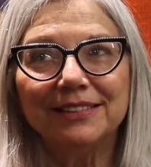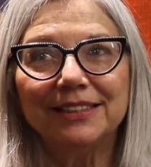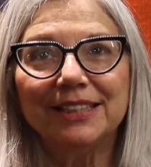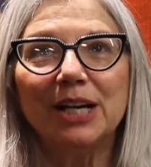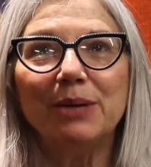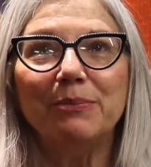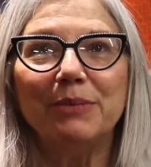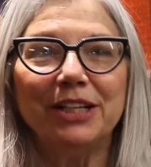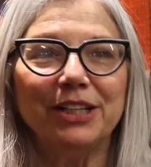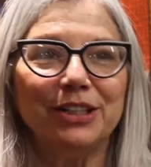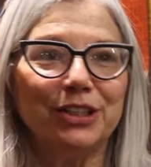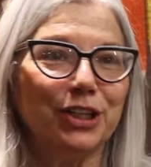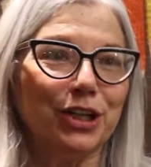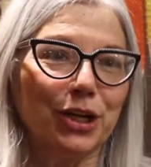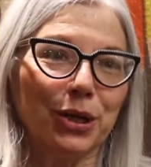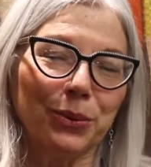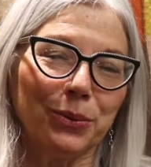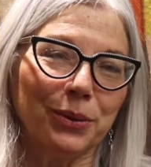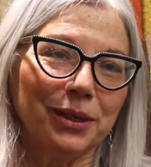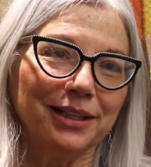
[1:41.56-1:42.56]
coming and
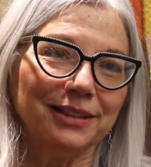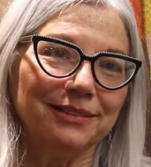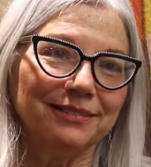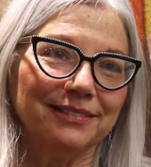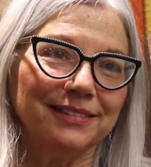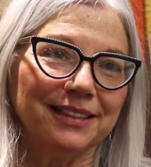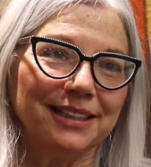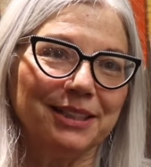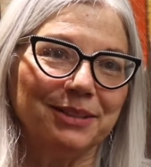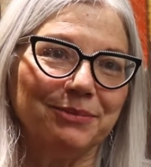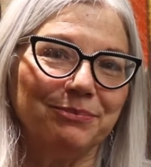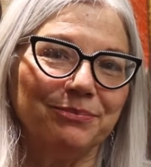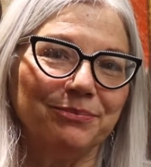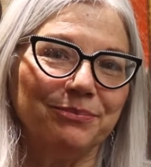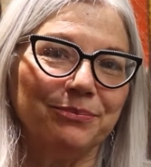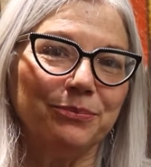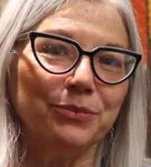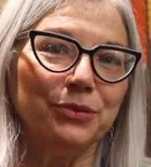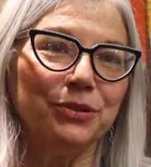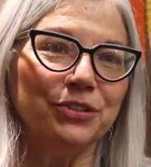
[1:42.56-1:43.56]
going, um,
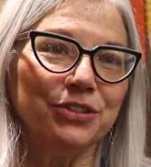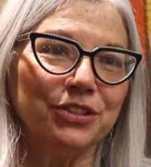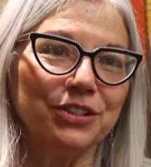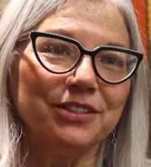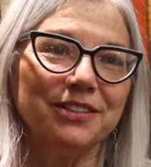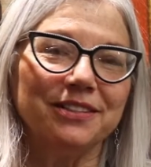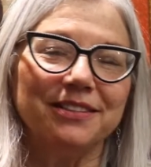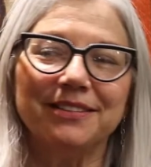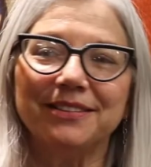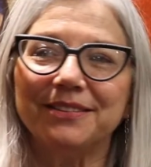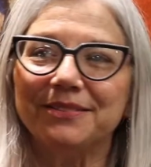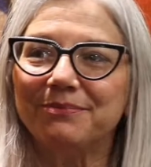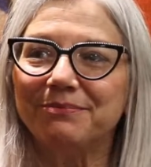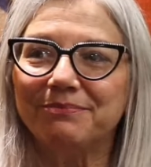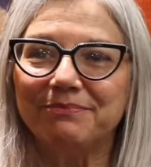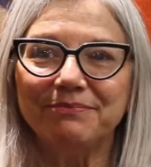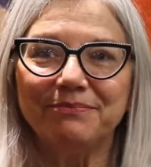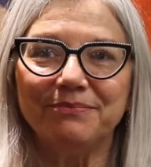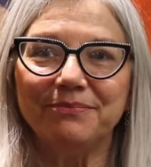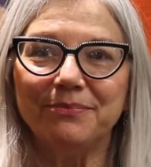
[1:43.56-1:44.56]
more just
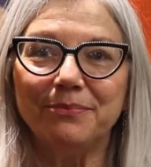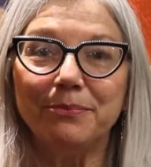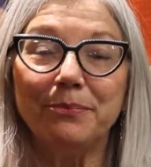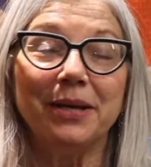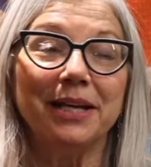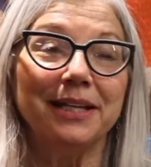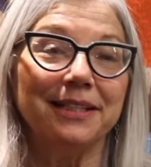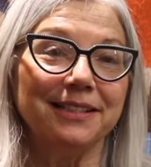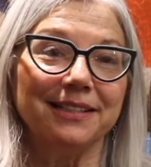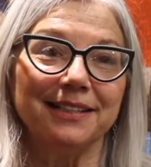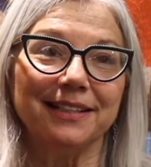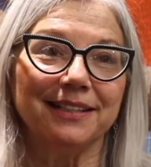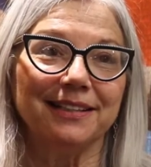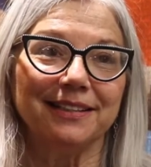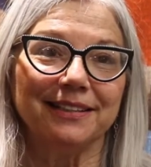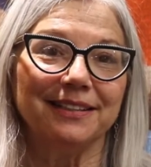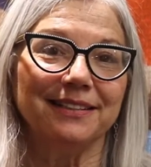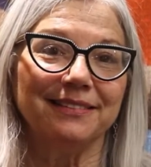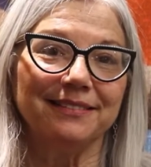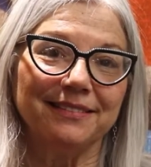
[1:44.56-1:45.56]

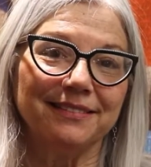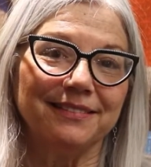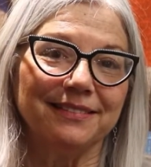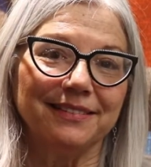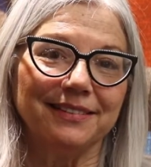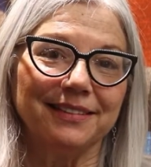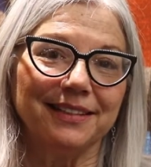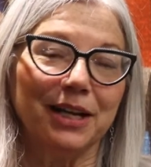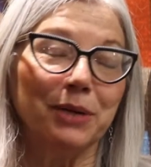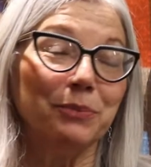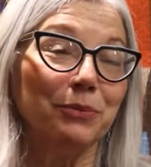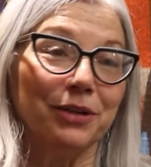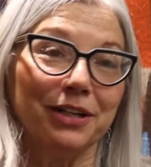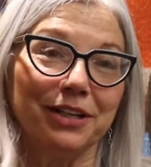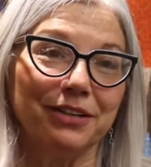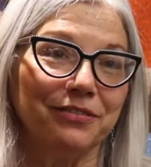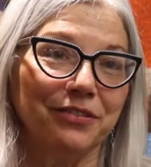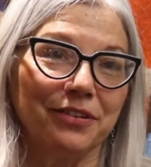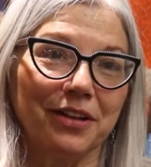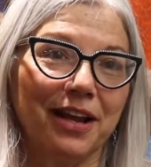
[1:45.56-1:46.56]
basic, and I'm
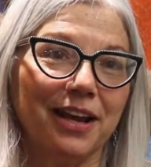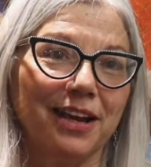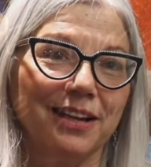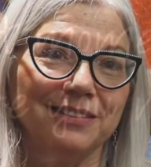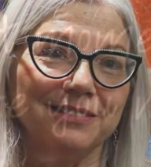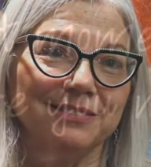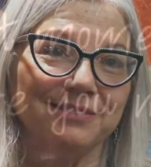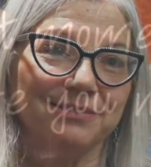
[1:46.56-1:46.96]
ready for that.